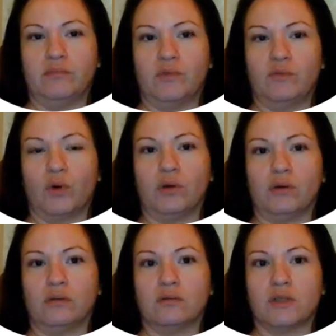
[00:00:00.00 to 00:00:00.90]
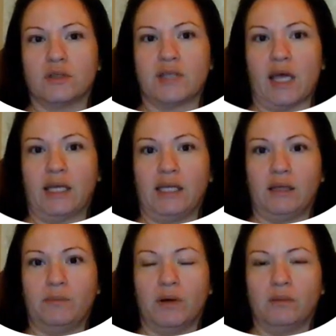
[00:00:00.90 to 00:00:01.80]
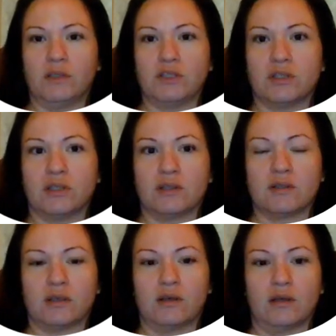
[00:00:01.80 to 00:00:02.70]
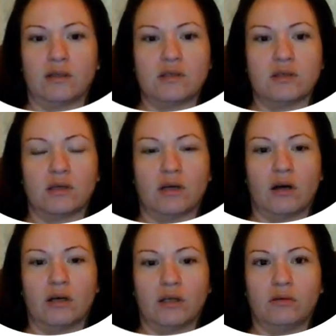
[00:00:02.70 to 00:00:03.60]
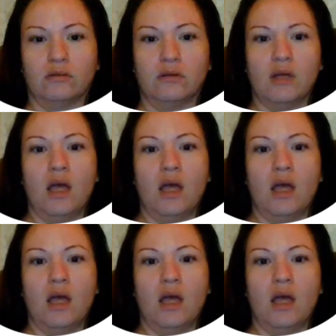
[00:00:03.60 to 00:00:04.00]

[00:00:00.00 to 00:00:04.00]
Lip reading: Royal Society published this article